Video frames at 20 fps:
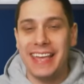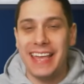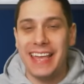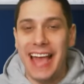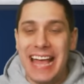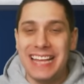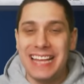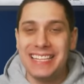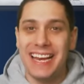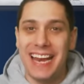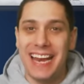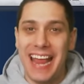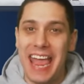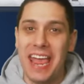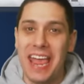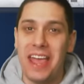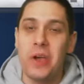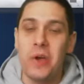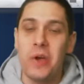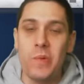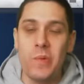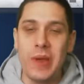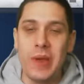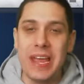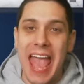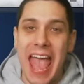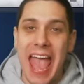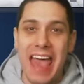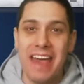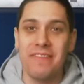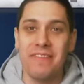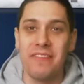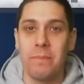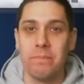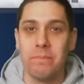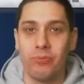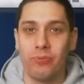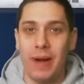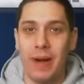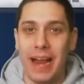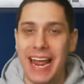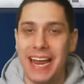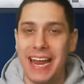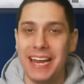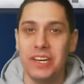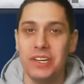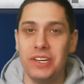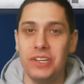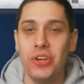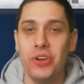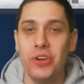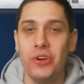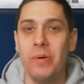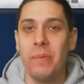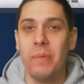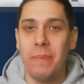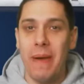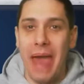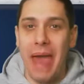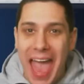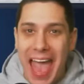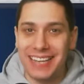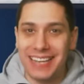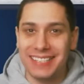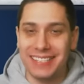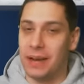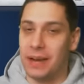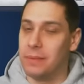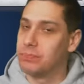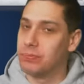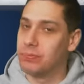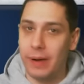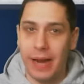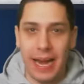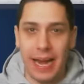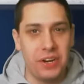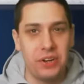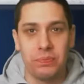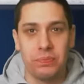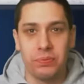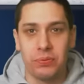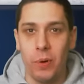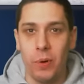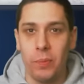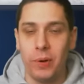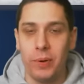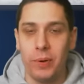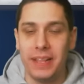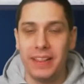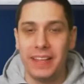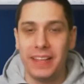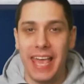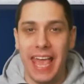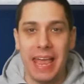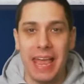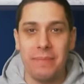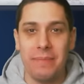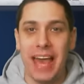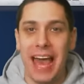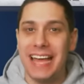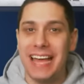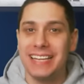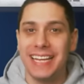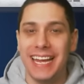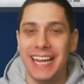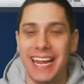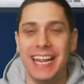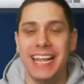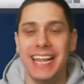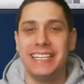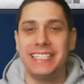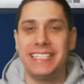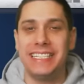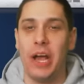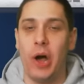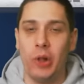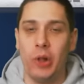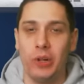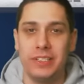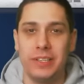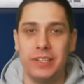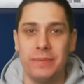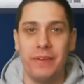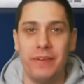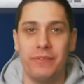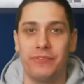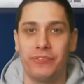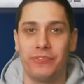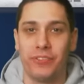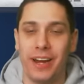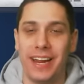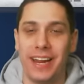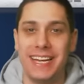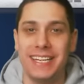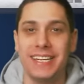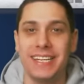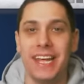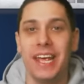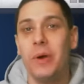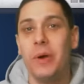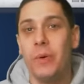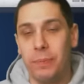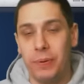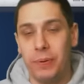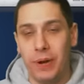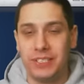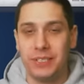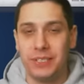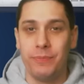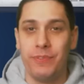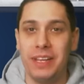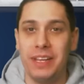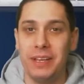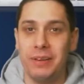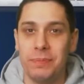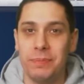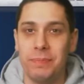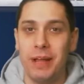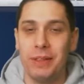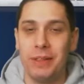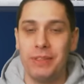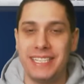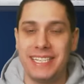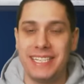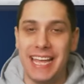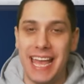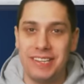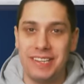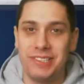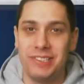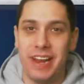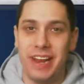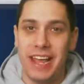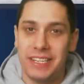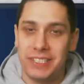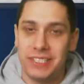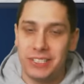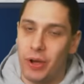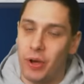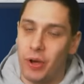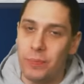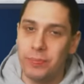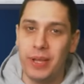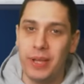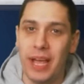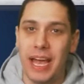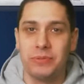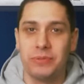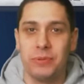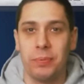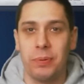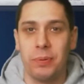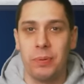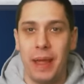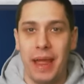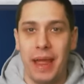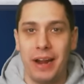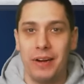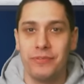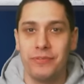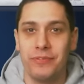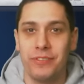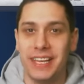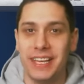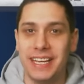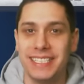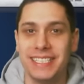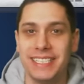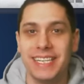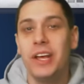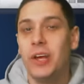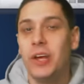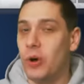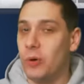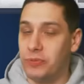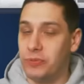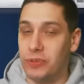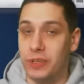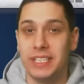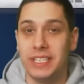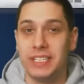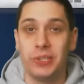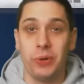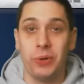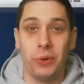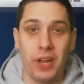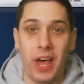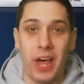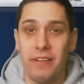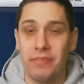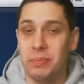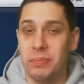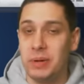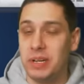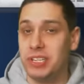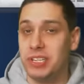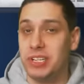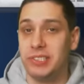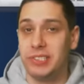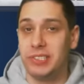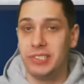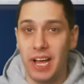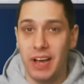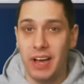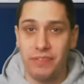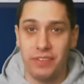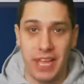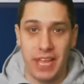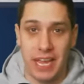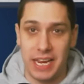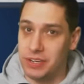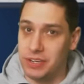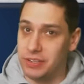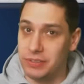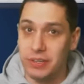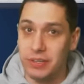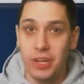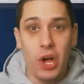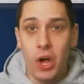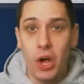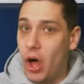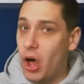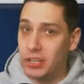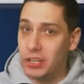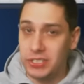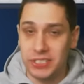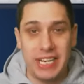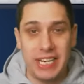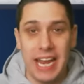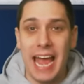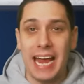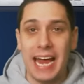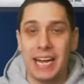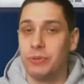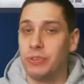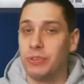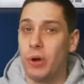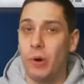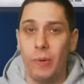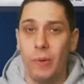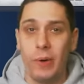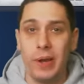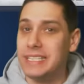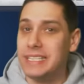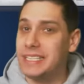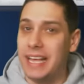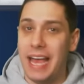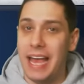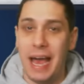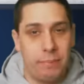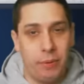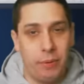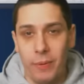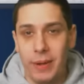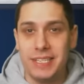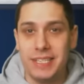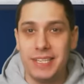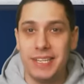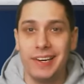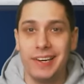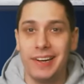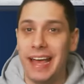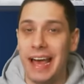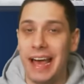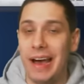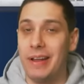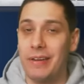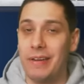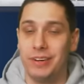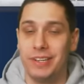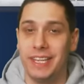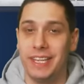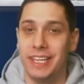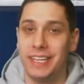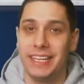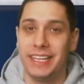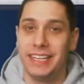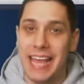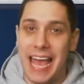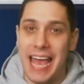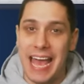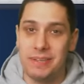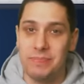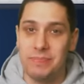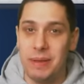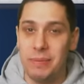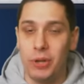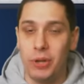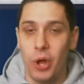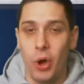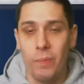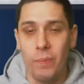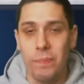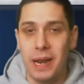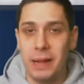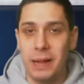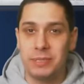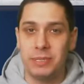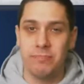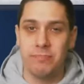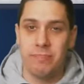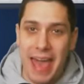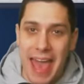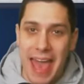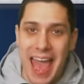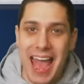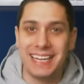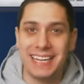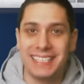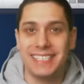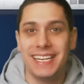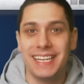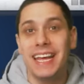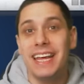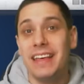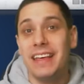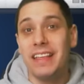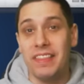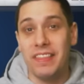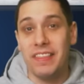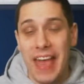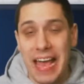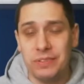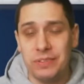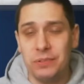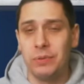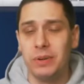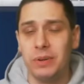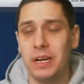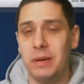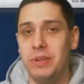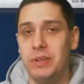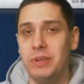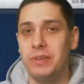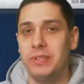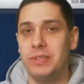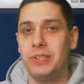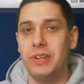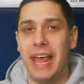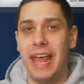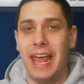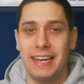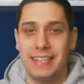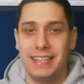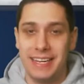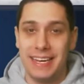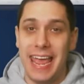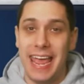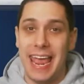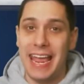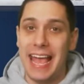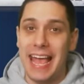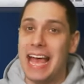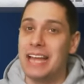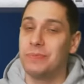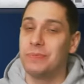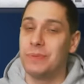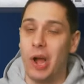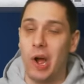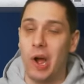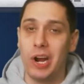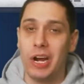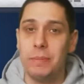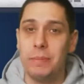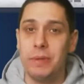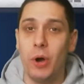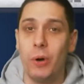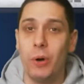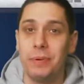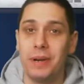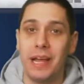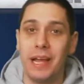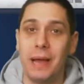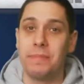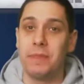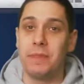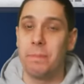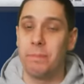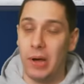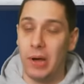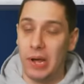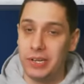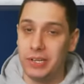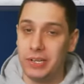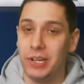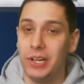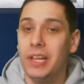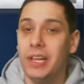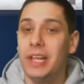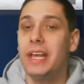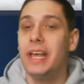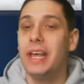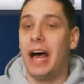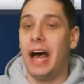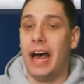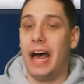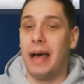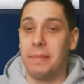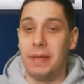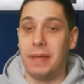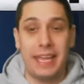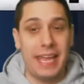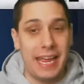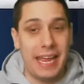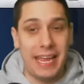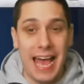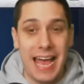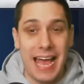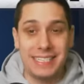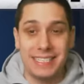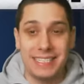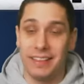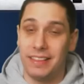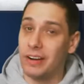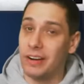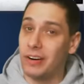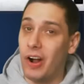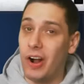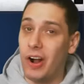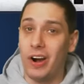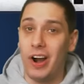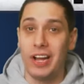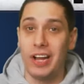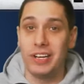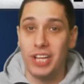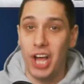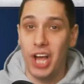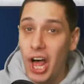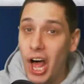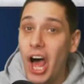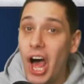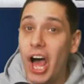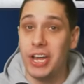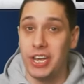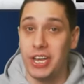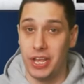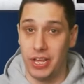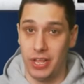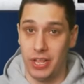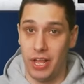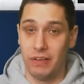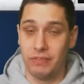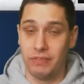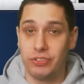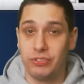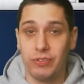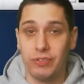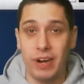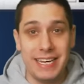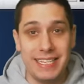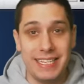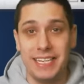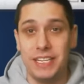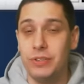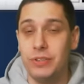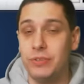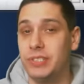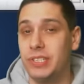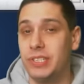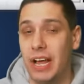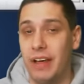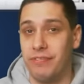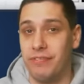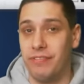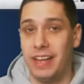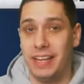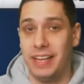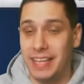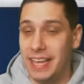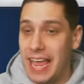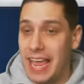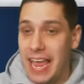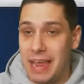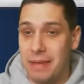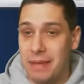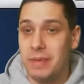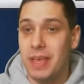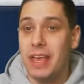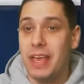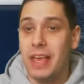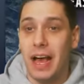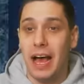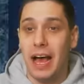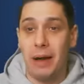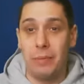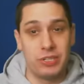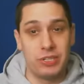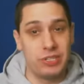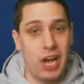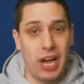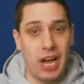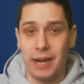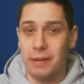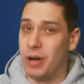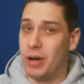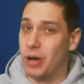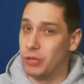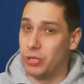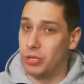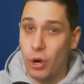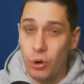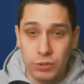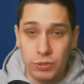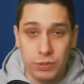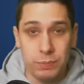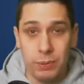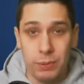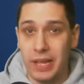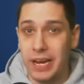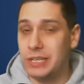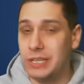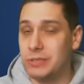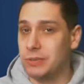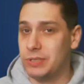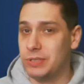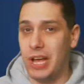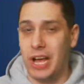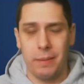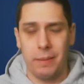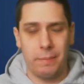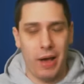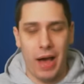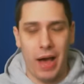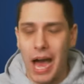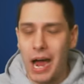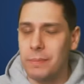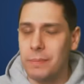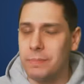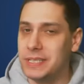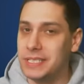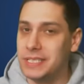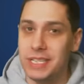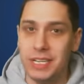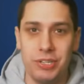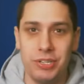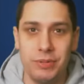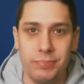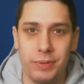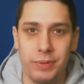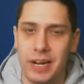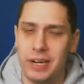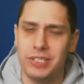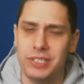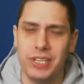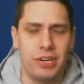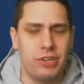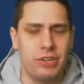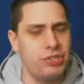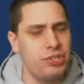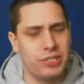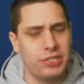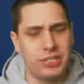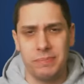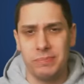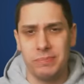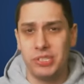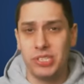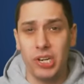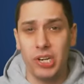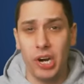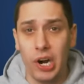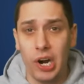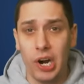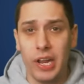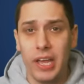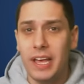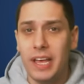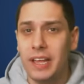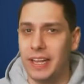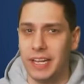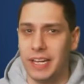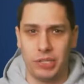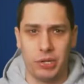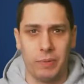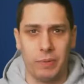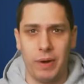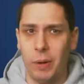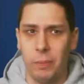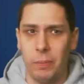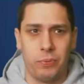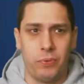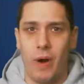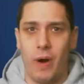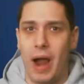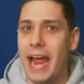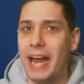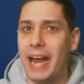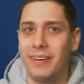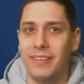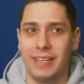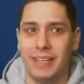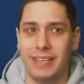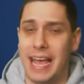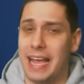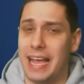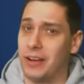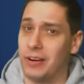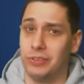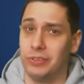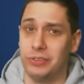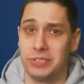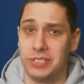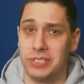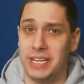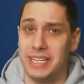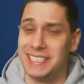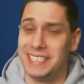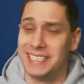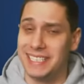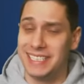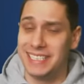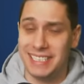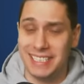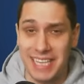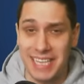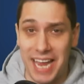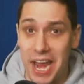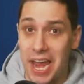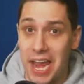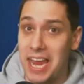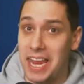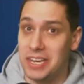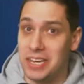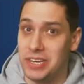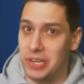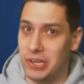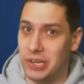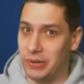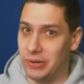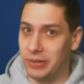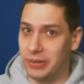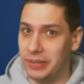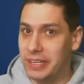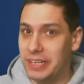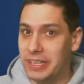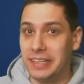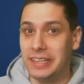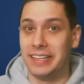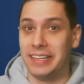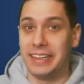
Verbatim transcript: And guys, today we have brand new packs and a brand new promo in the game, guys. It is the Ultimate Freeze. Put out some videos about this yesterday, so I hope you guys were prepared for this. Hopefully you sold off a bunch of your stuff and that you're all stacked with coins, you got points in your account, everything like that, to be able to open up some packs. That's what we're going to be doing today, today guys. We are going to be opening up the bundle. Um, again, guys, there are a ton of crazy new stuff in the game. Uh, we're talking about ghost players. We're talking about out-of-position players that are just absurd, like Terrell Pryor. Like, that card looks insane, dude.